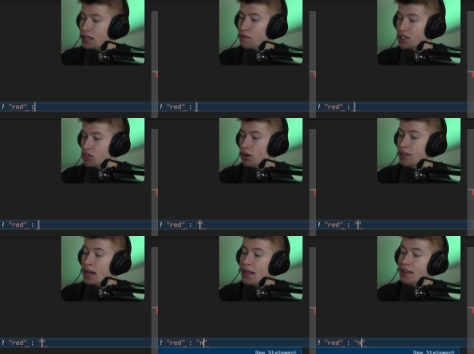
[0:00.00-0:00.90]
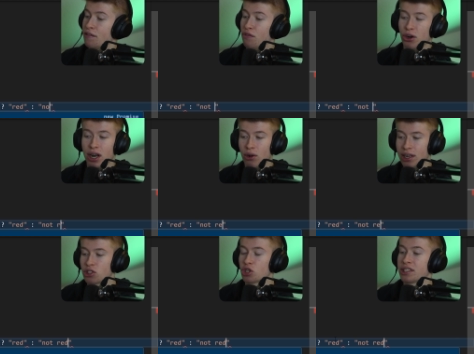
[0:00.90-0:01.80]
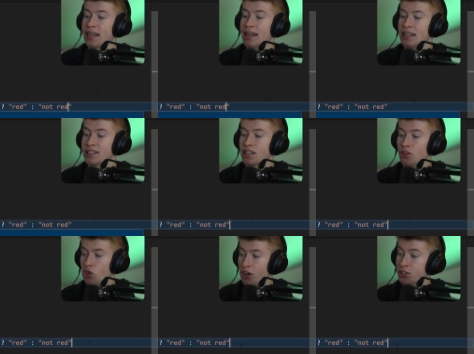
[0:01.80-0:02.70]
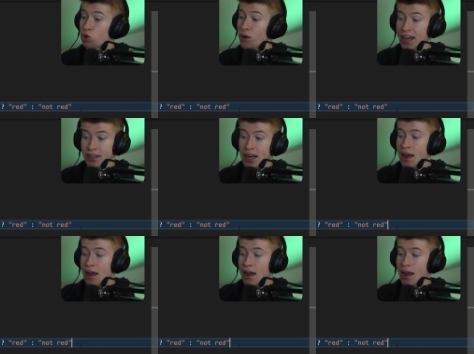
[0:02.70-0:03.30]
And if it's not, then for now, let's just say it's not red.